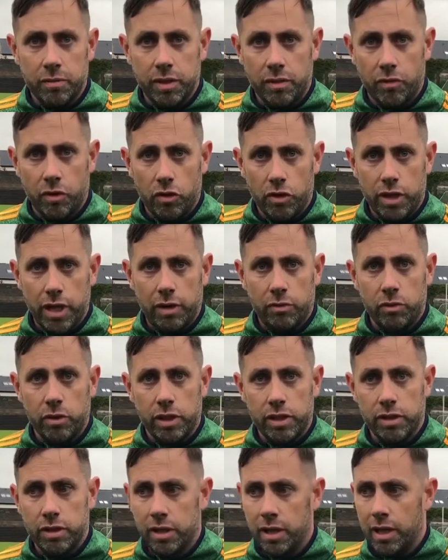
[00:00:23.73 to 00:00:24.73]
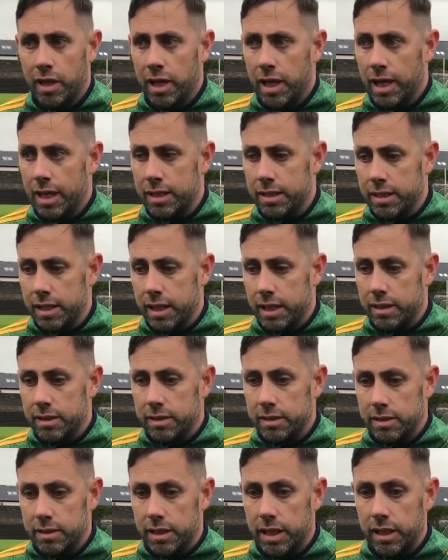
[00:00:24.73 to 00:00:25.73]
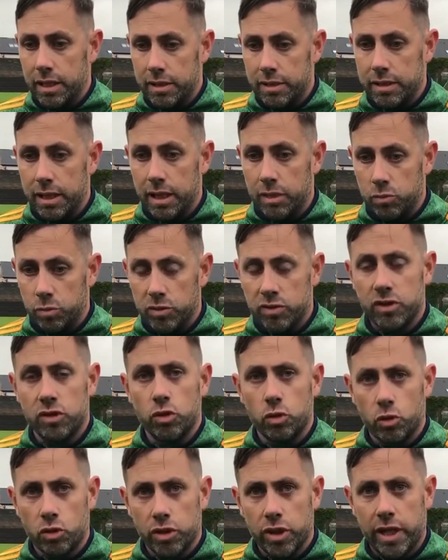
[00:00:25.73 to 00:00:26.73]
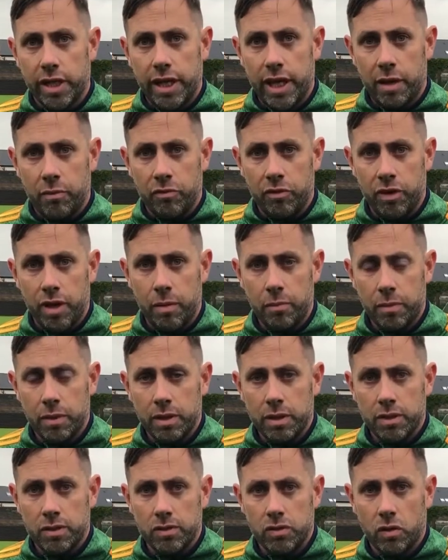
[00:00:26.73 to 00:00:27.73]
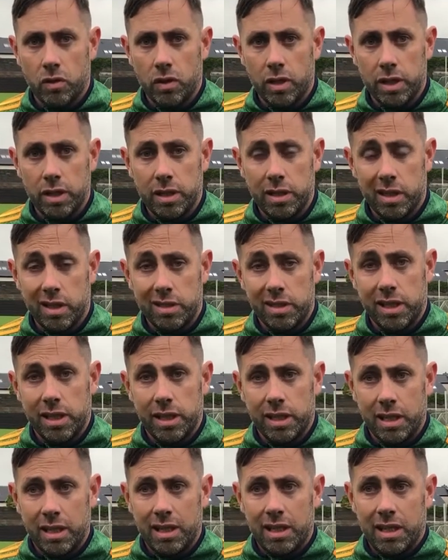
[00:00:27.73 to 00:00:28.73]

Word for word: They've earned that right, and uh, it, it was a do or die game for them. So I, I think.